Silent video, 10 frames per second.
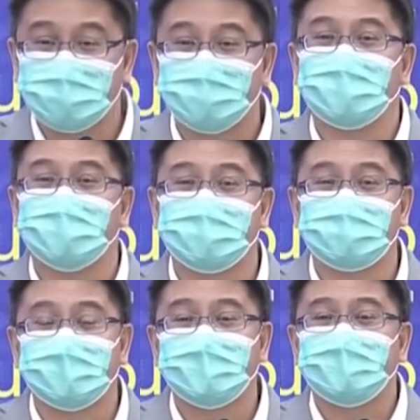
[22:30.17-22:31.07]

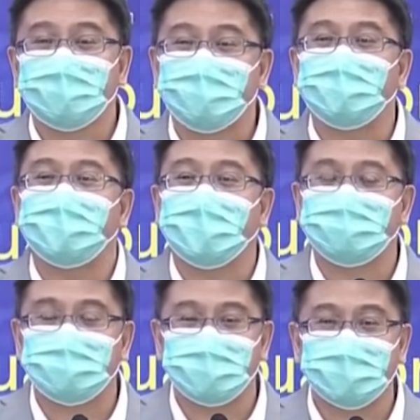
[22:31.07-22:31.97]
because we
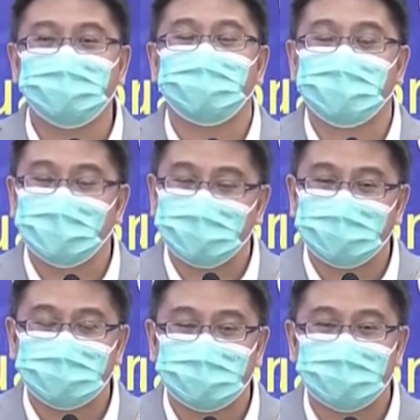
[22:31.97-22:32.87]
have to change our
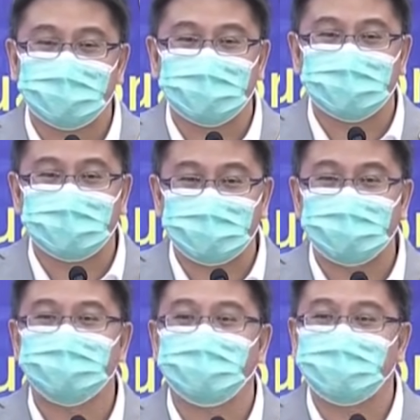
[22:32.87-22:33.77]
plans and
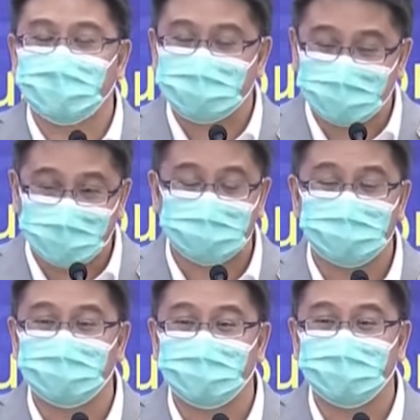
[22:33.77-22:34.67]
adjust our plans
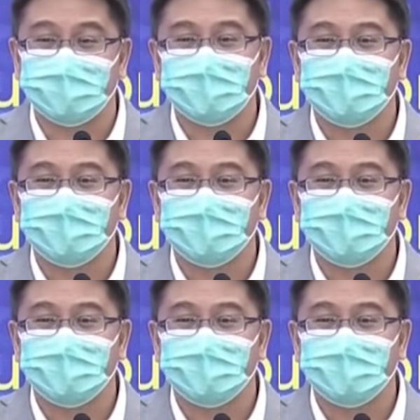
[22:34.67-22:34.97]
constantly.